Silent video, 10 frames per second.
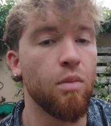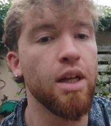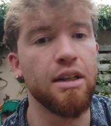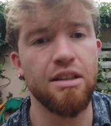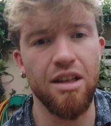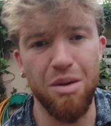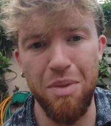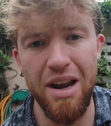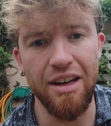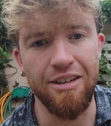Well, it's like a
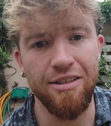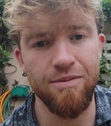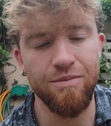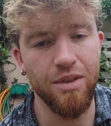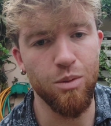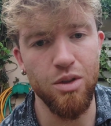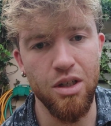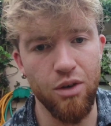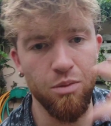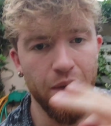plane. Once you
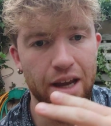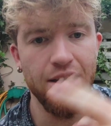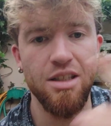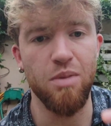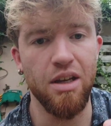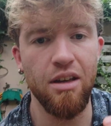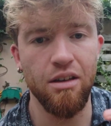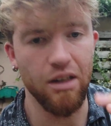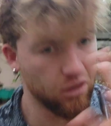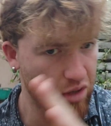go from A to B,
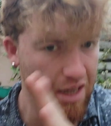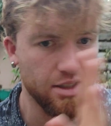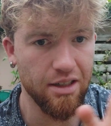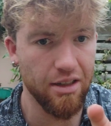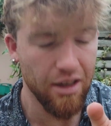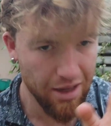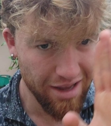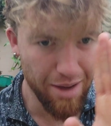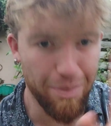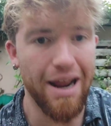it tracks a
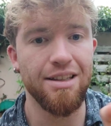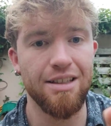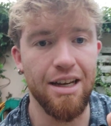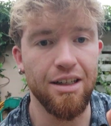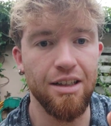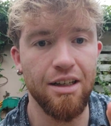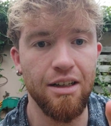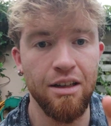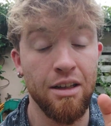plan to get there.